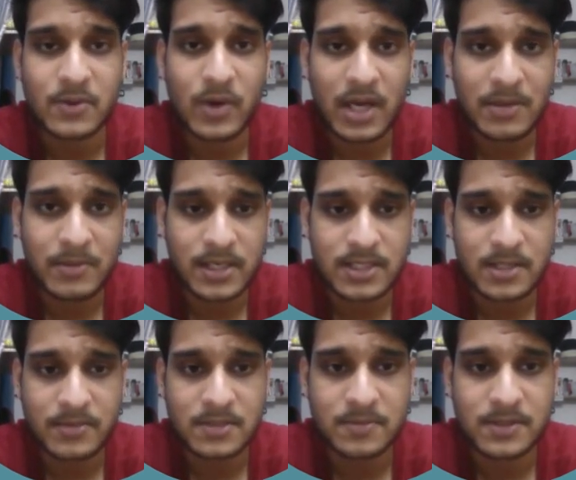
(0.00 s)
y minus
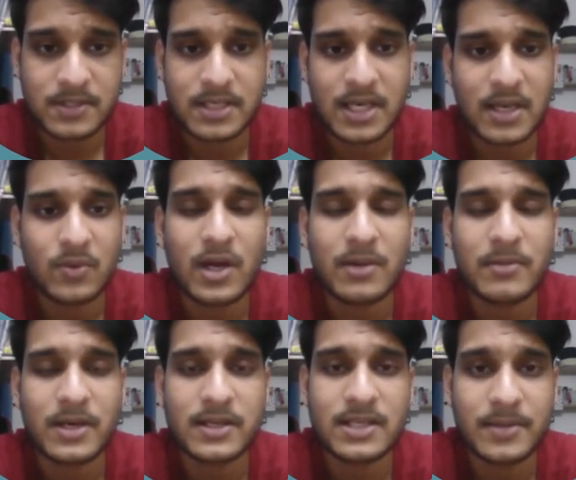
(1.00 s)
mx plus c, and y
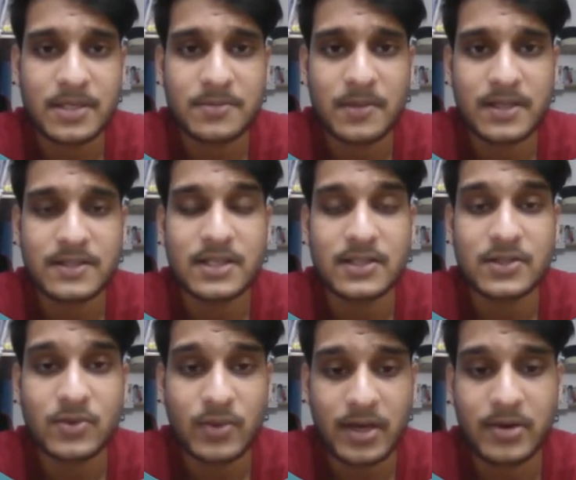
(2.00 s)
minus mx minus c
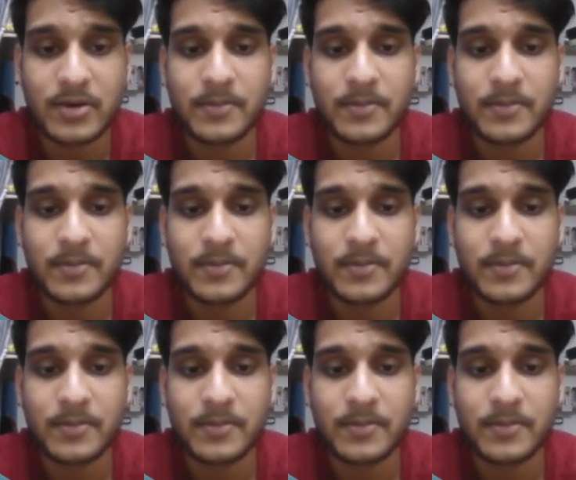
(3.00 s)
squared.